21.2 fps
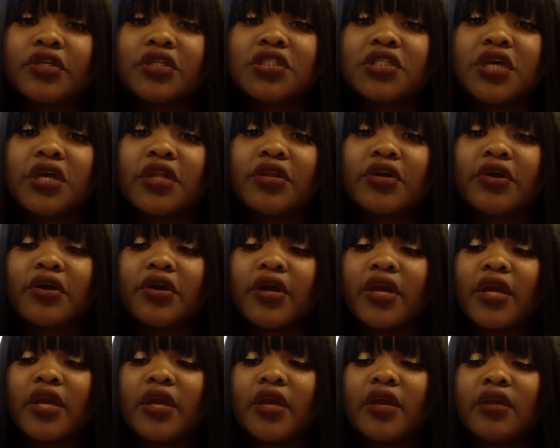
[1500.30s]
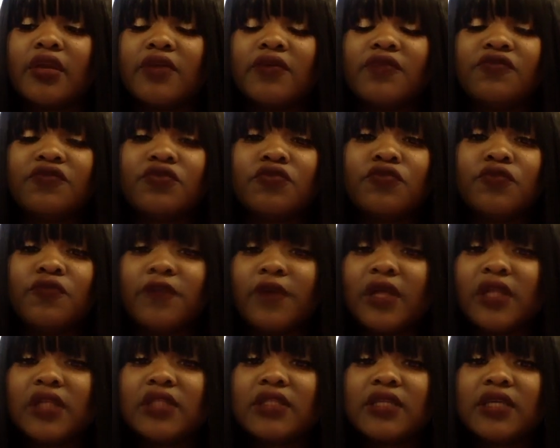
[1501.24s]
each other. And if you
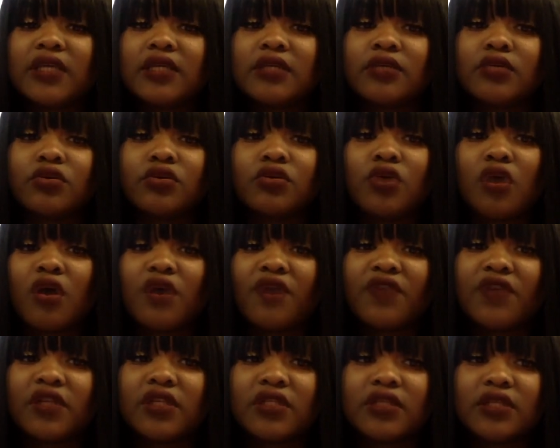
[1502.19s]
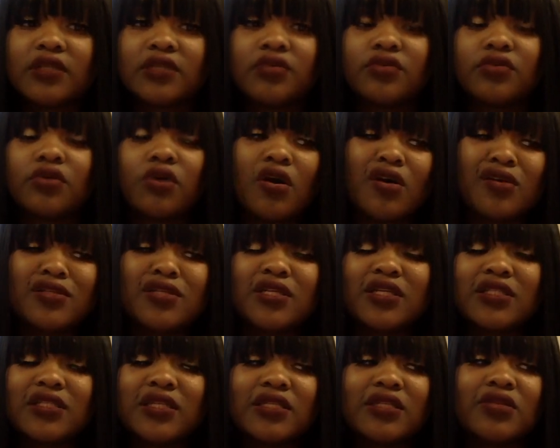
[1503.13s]
fail a test, or you all fail a test, or you all took
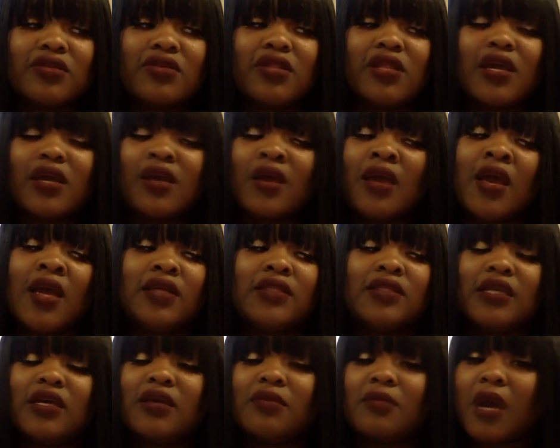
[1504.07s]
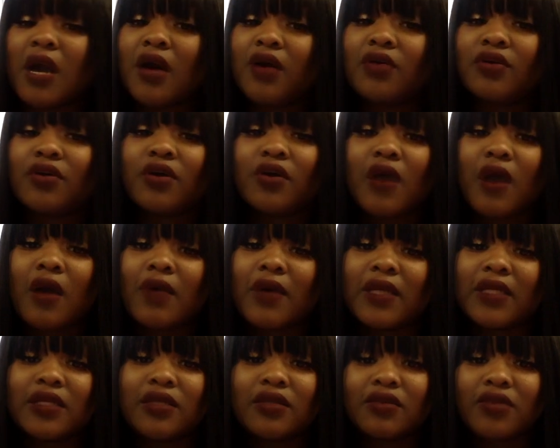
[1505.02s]
a test and you're like, damn, I don't know how I
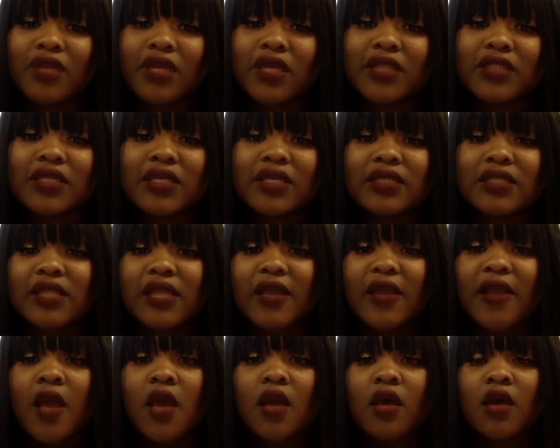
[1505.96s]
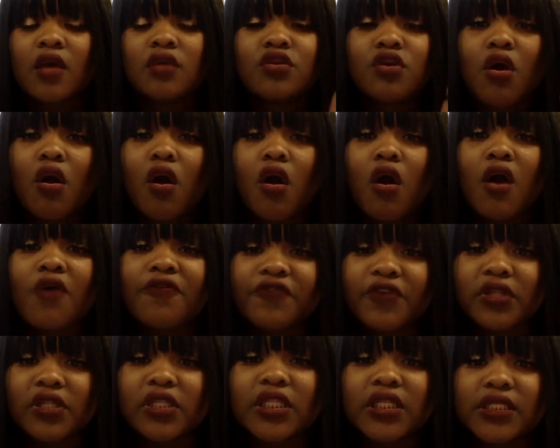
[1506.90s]
did on that test, like, you're all
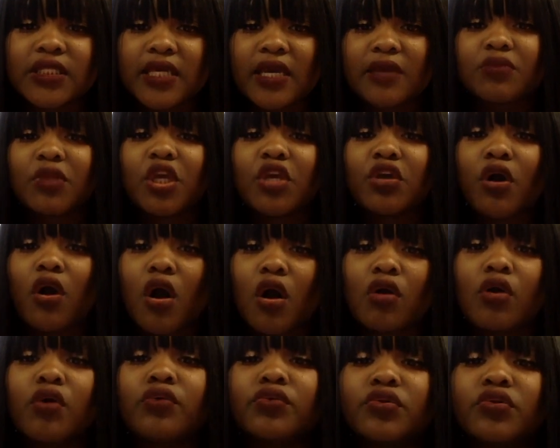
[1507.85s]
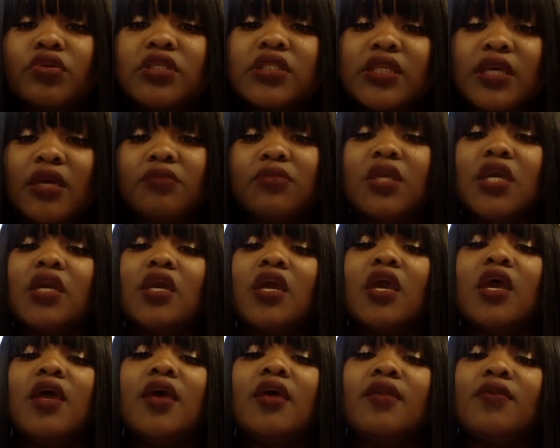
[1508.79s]
feeling the same thing, you're all going through the same thing,
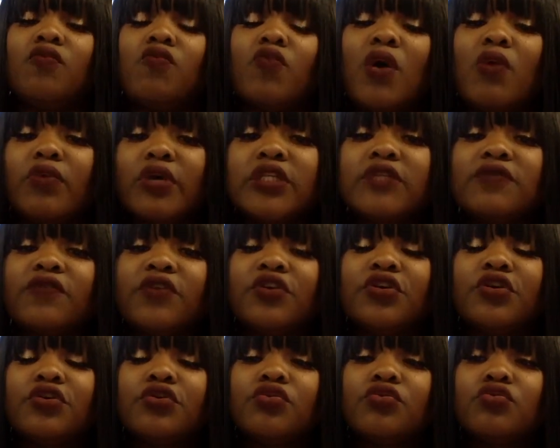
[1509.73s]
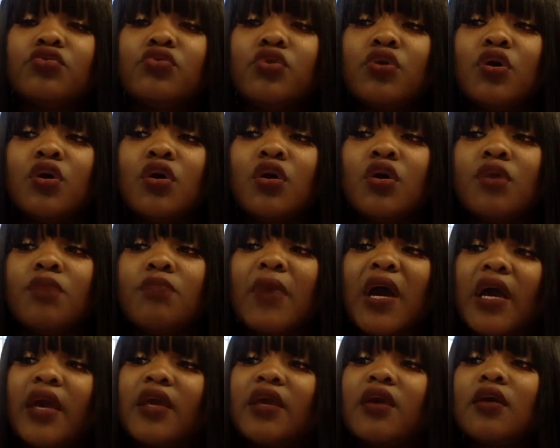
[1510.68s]
and what works for you
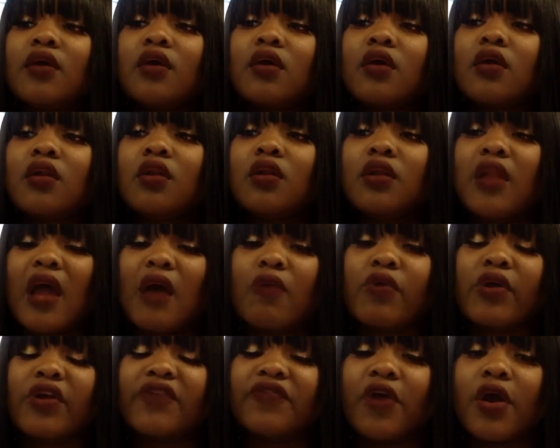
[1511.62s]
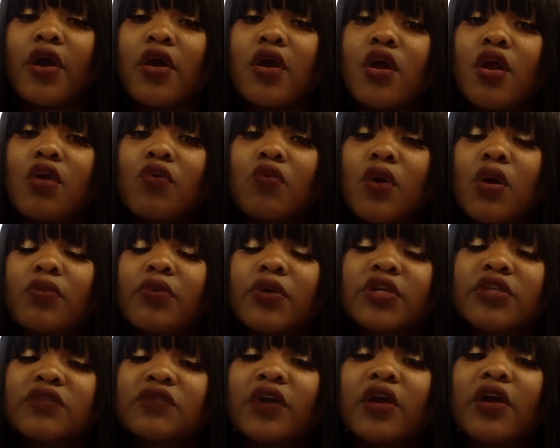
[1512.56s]
might not work for her, and what
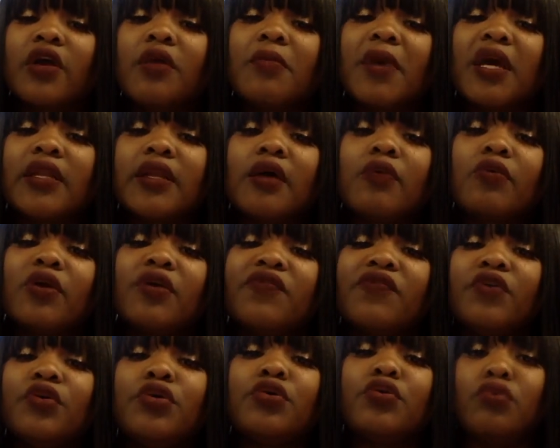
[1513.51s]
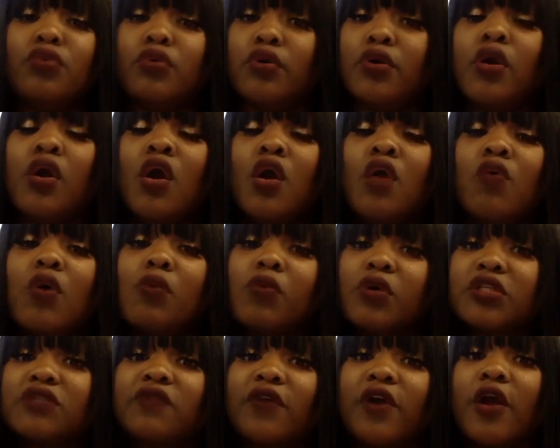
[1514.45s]
works for her might not work for you, or what
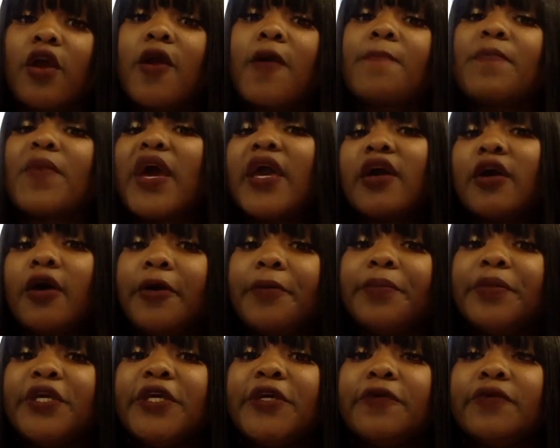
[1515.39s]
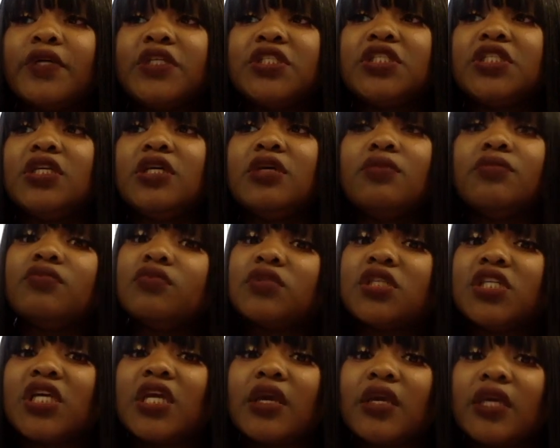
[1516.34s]
works for her might help you, and she
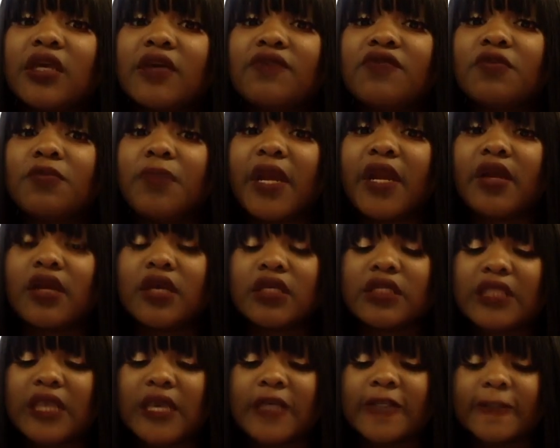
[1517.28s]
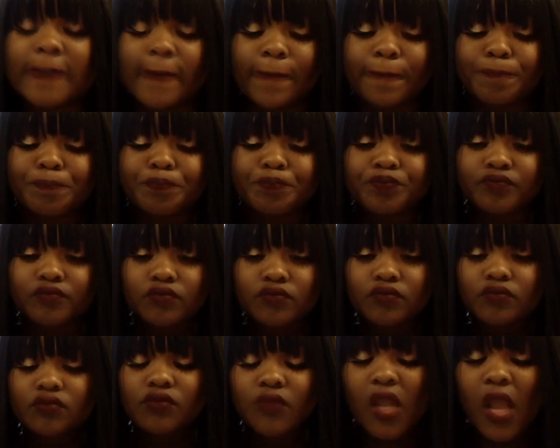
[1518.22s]
can give you better insight. So
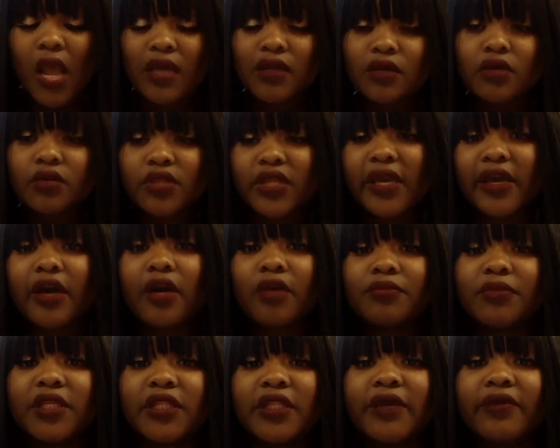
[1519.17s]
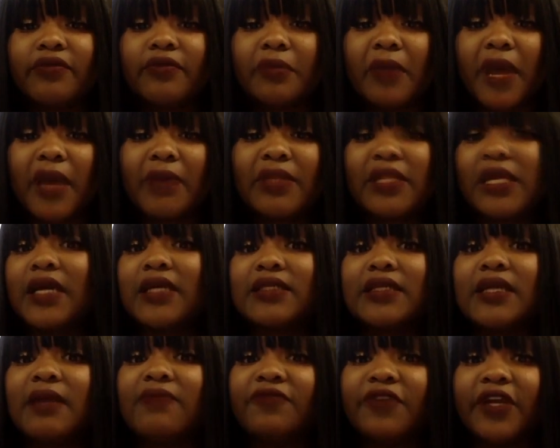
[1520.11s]
I know they help me. They remind me, like I
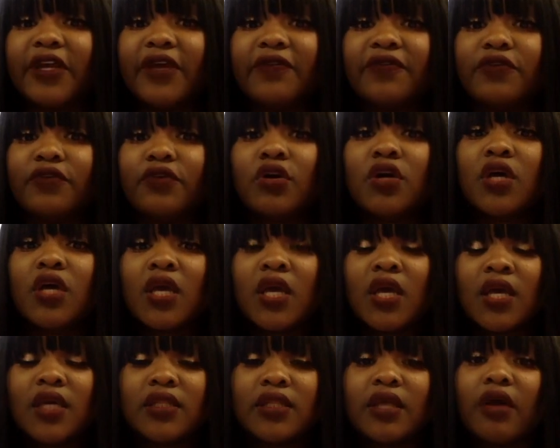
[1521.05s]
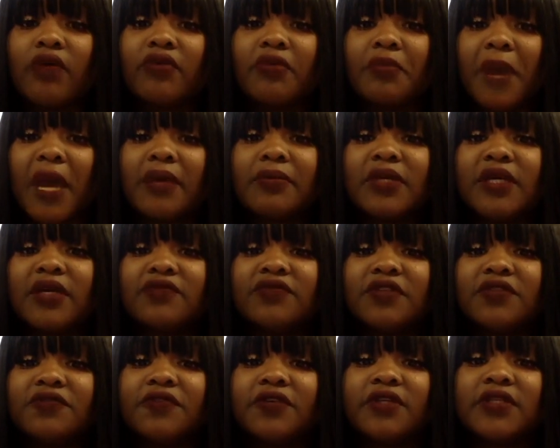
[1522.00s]
said, I'm forgetful. They'll remind me of
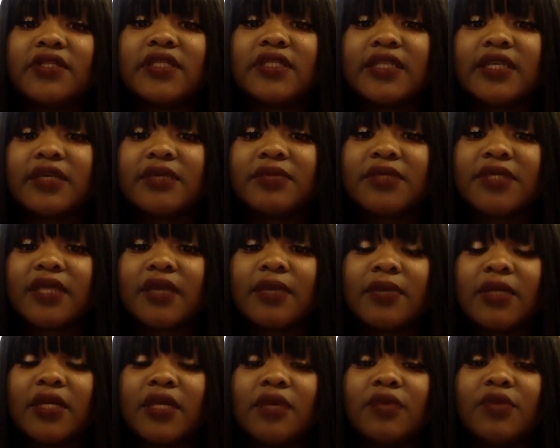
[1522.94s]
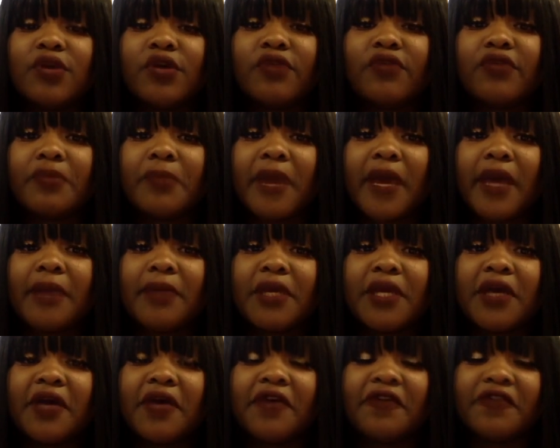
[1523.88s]
different sims coming up. They'll remind
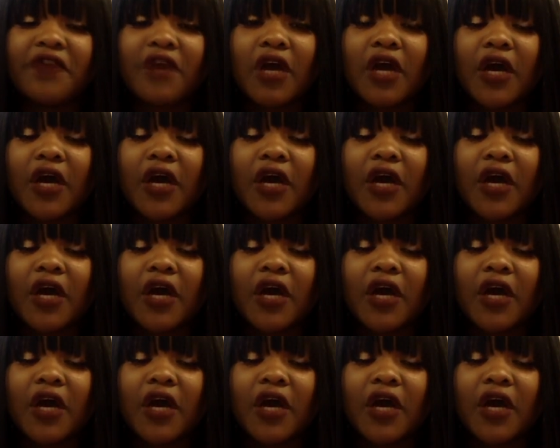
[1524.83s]
me of